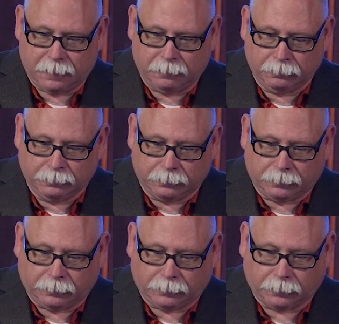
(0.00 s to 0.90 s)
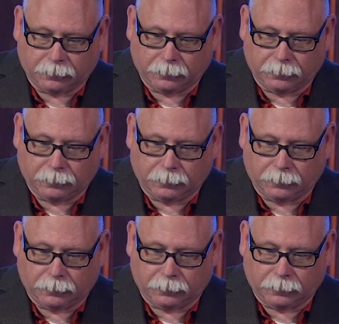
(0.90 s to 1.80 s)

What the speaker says: [no speech]